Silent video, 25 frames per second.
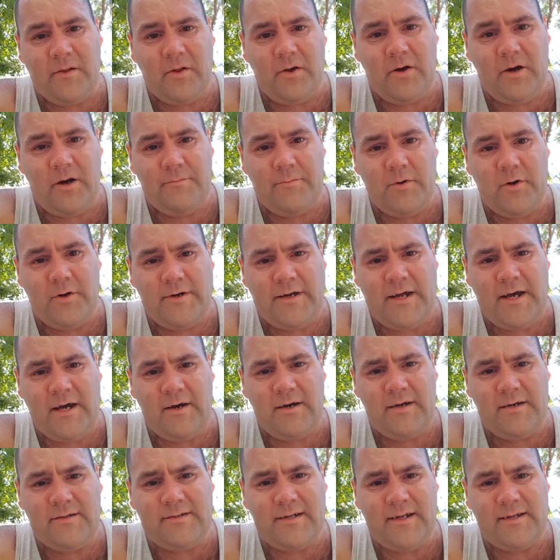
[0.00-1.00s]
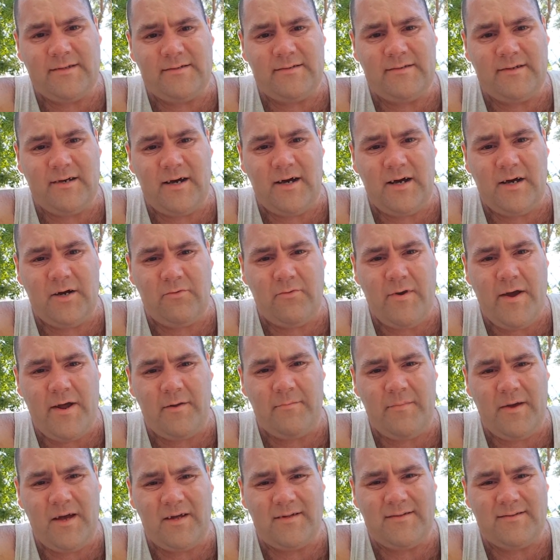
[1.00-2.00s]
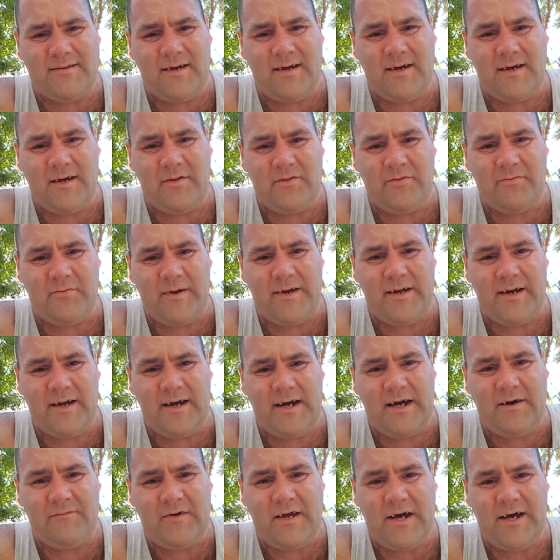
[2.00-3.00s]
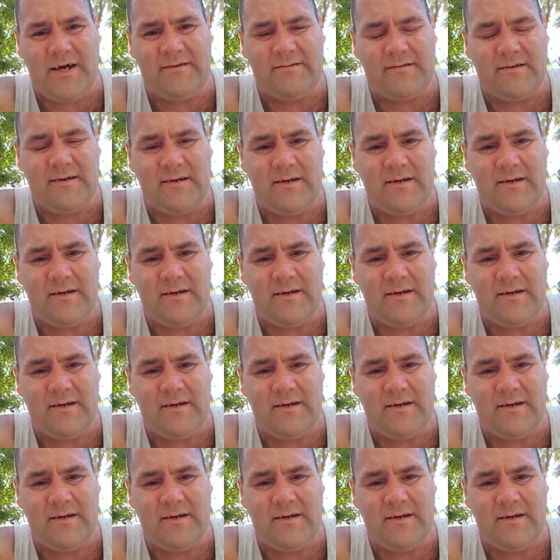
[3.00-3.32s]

Lyrebird now, so that's around about 3.5 k's.